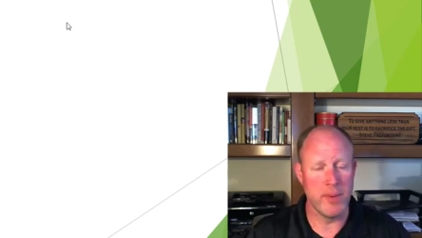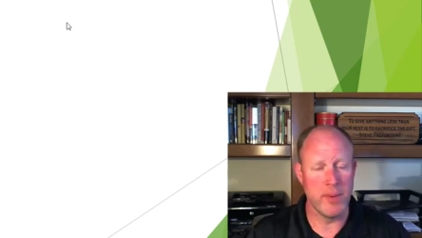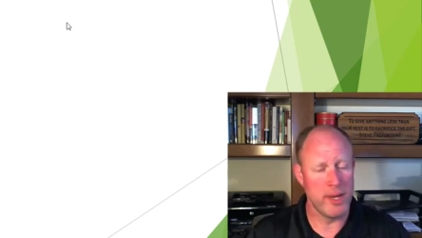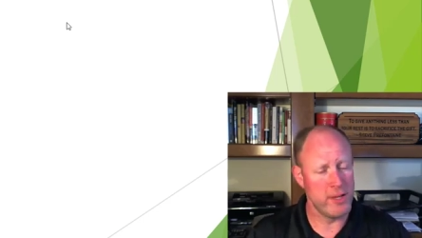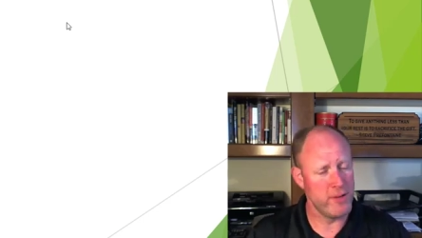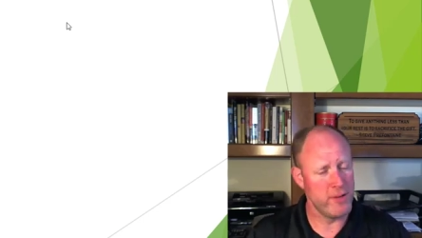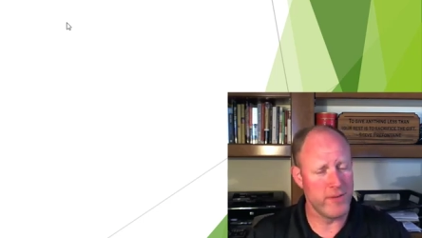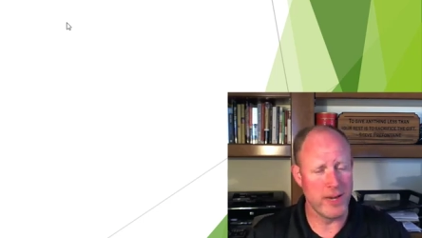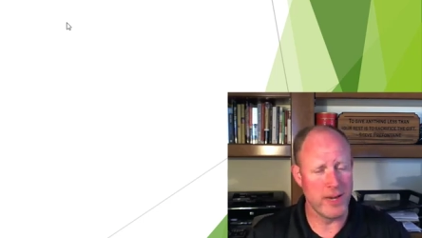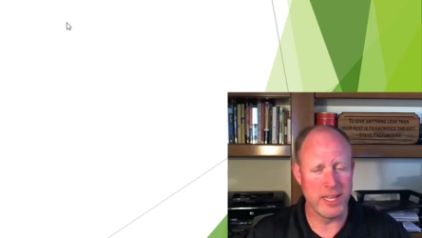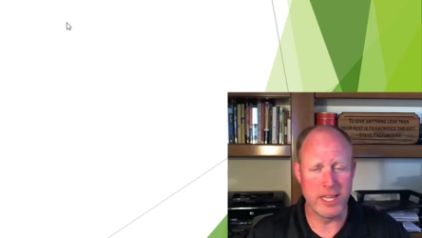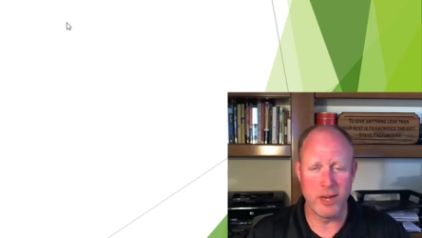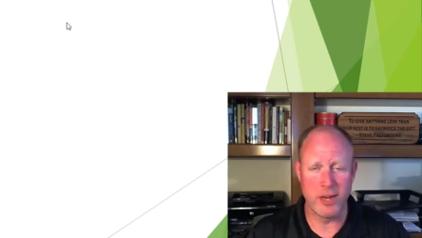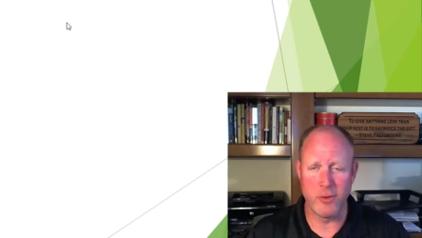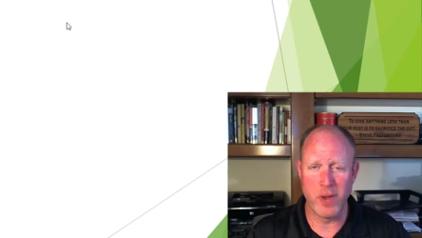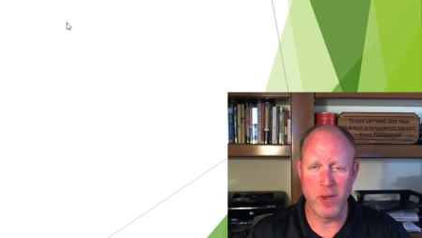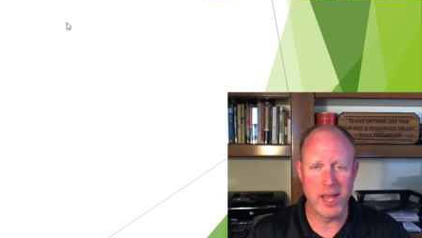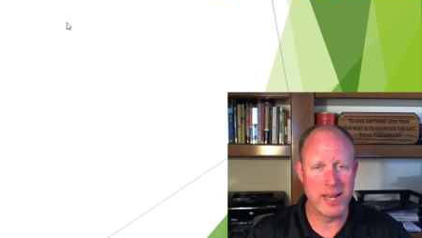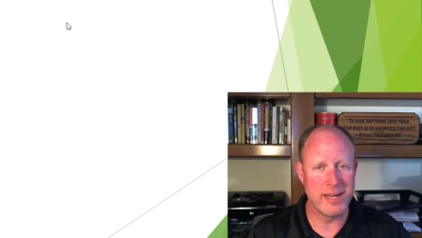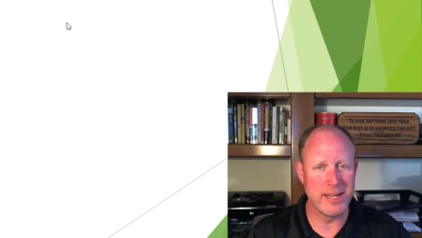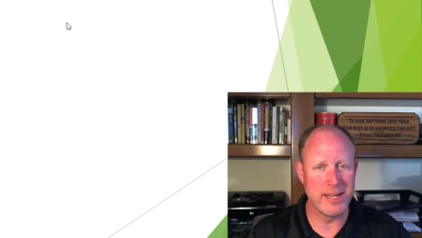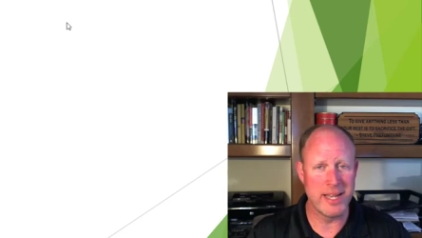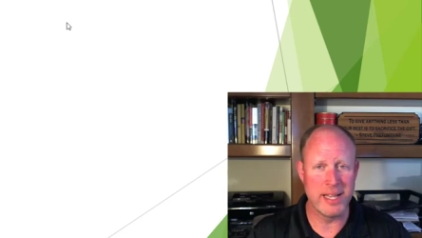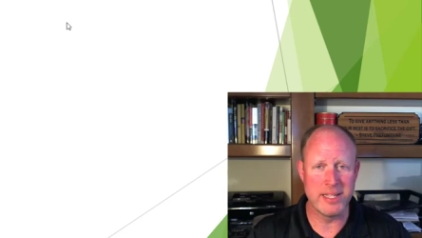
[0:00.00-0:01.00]
we have to find that
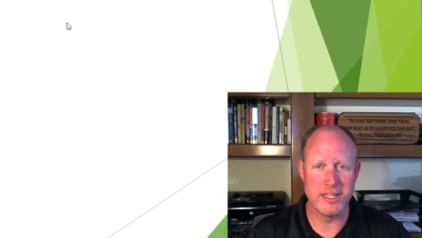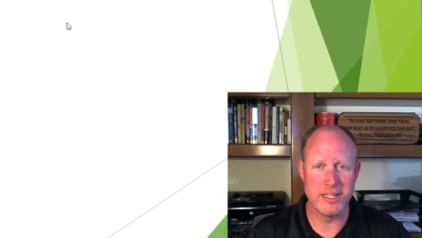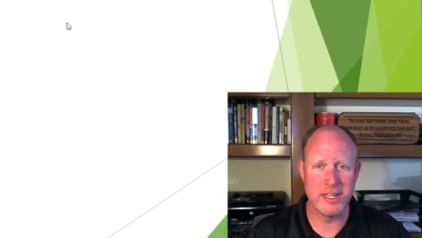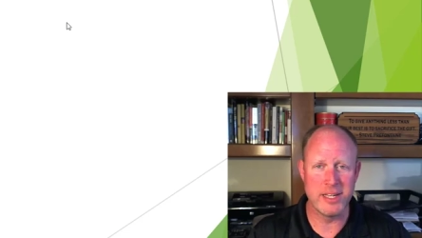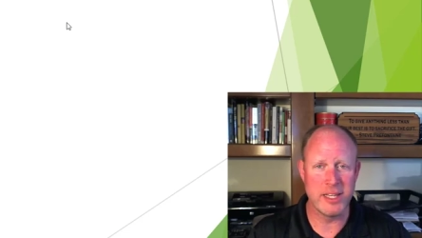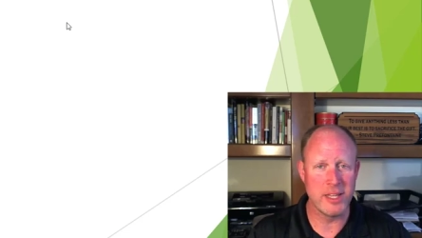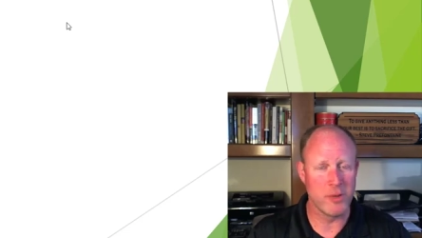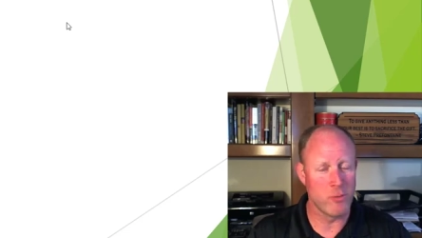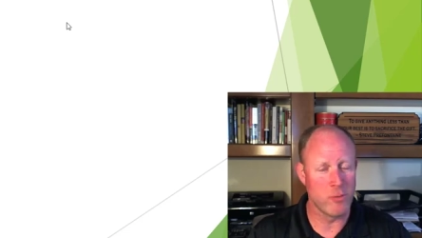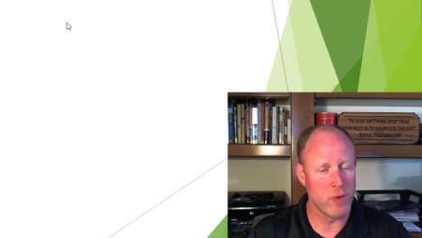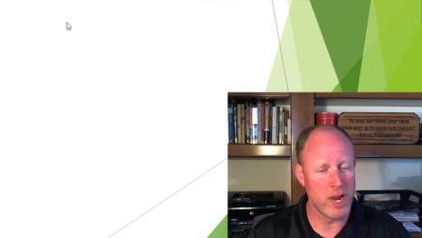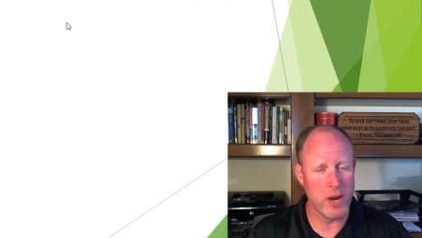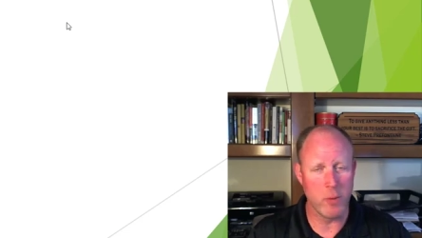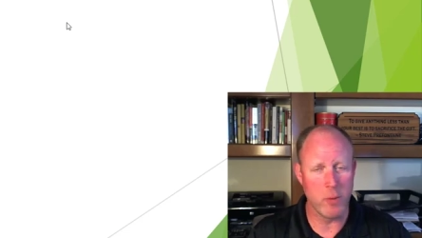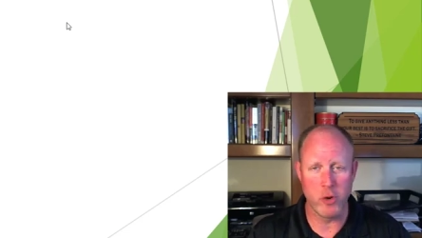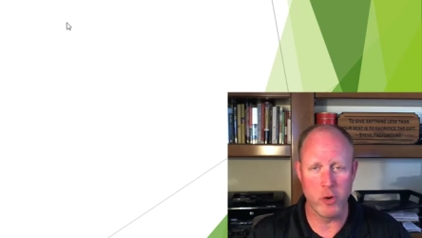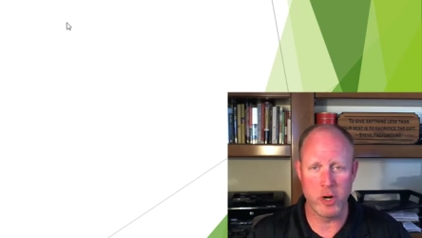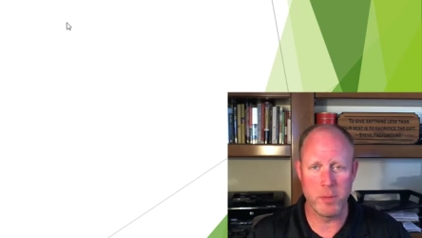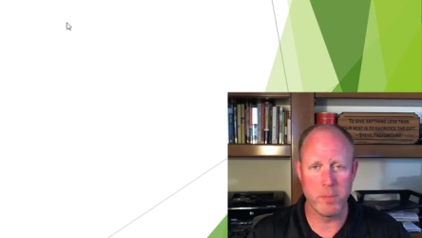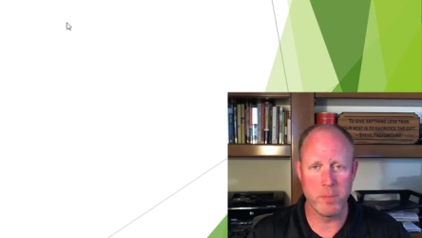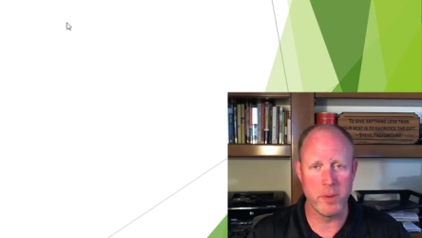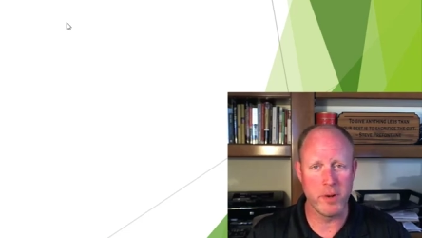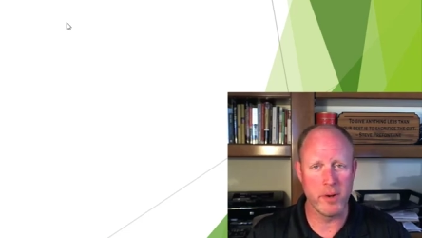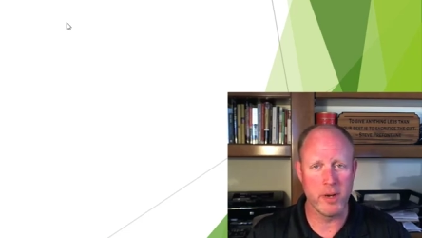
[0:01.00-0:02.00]
right intensity, the right
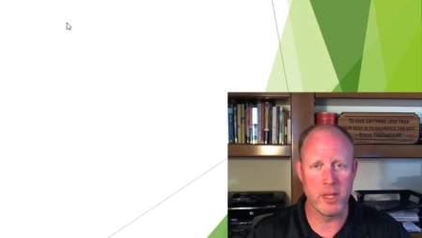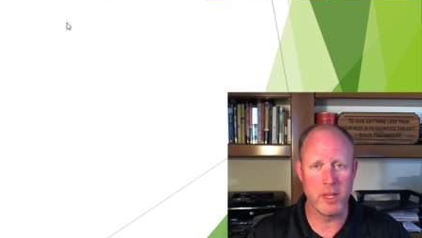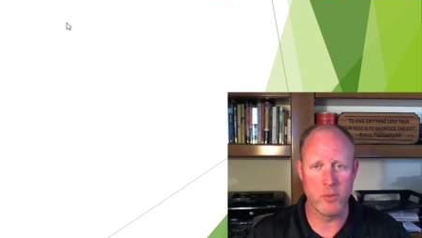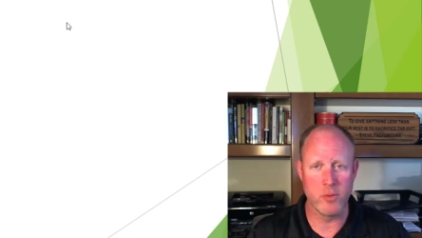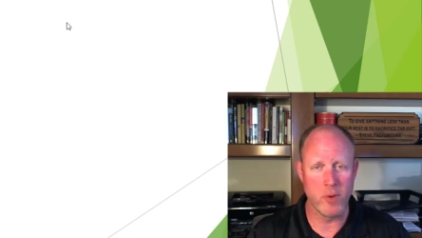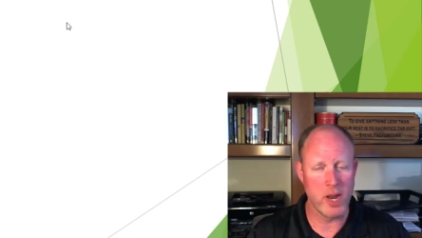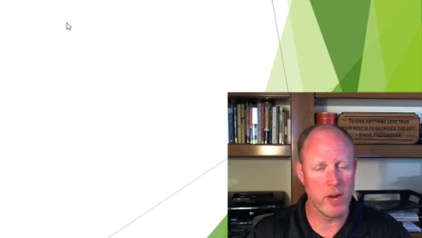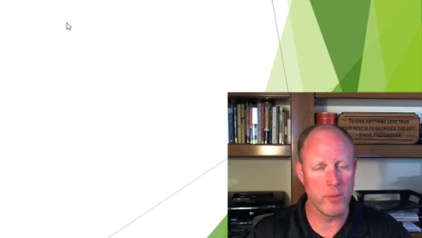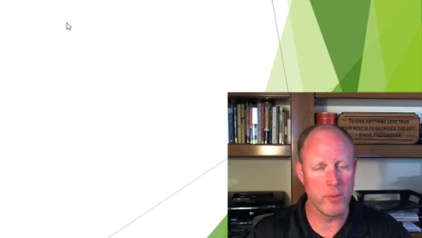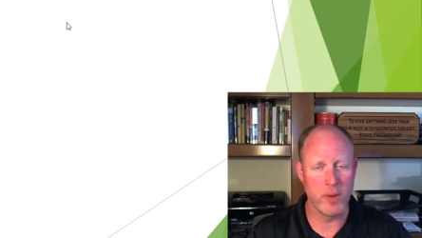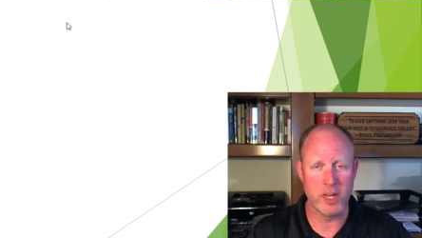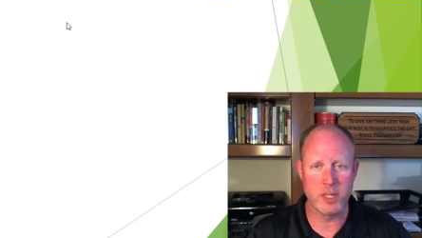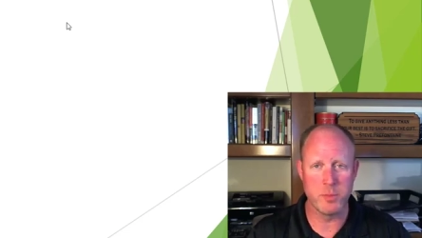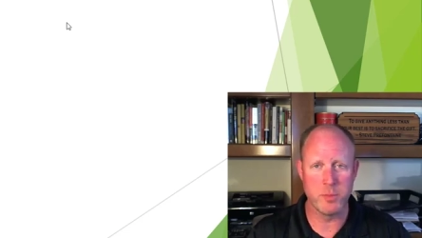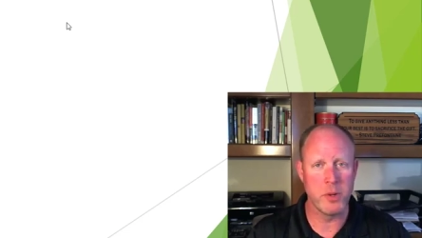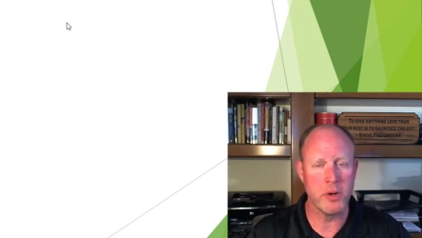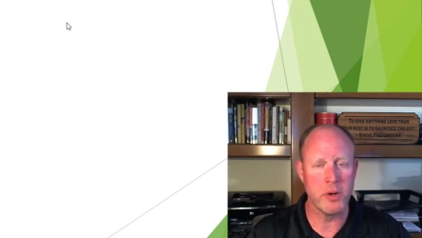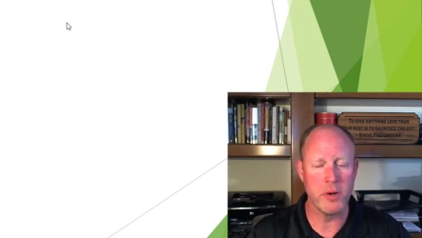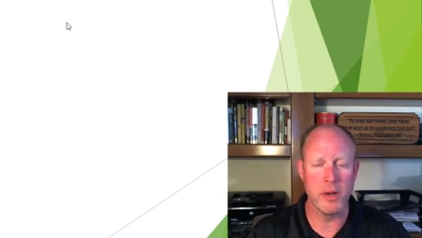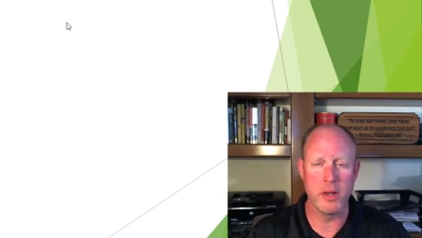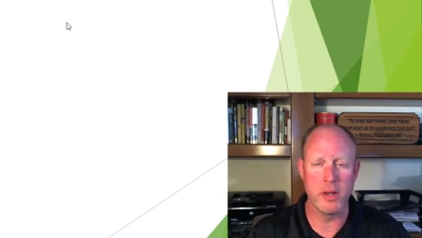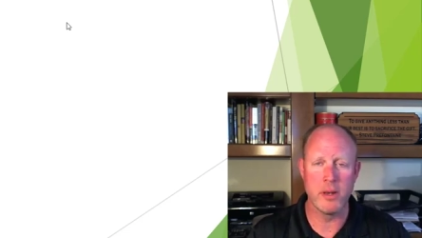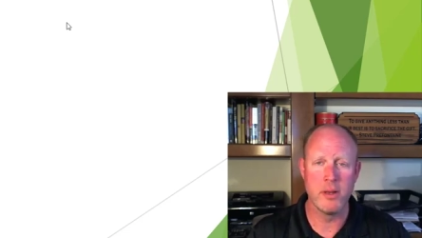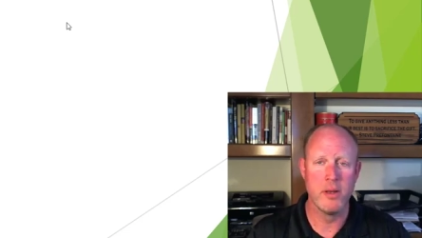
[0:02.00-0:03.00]
work period, the right rest
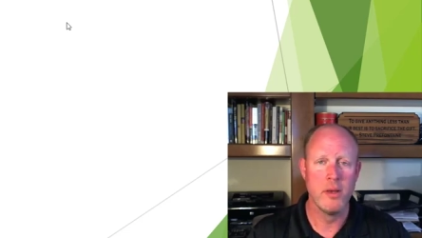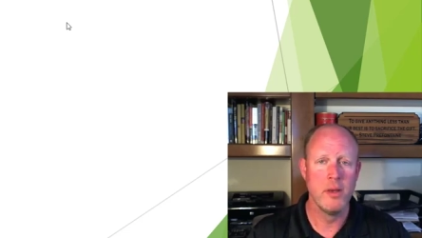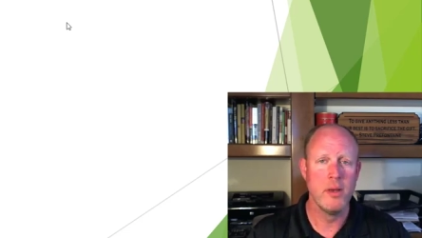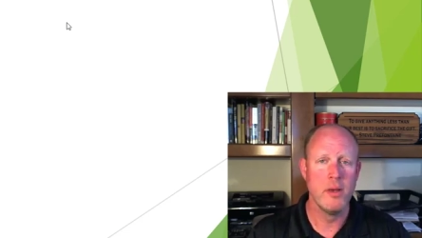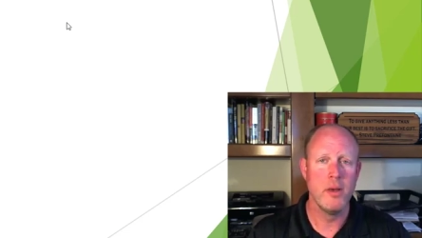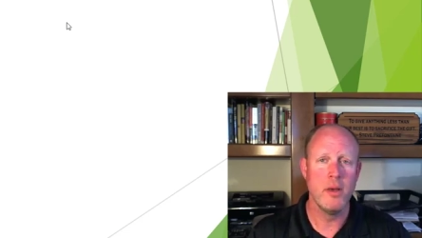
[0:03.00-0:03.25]
period,